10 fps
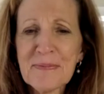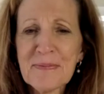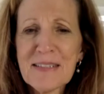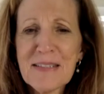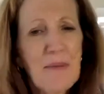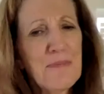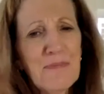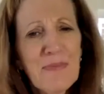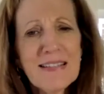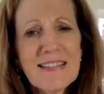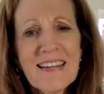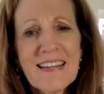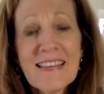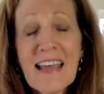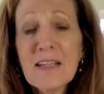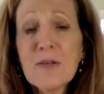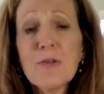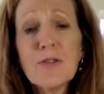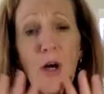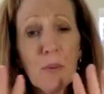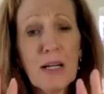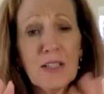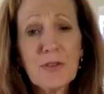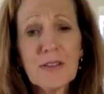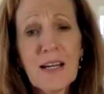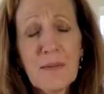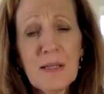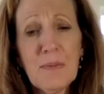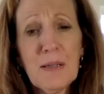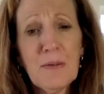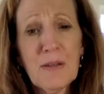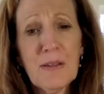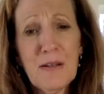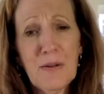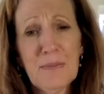So that's it. Thank you so much for letting me be with you.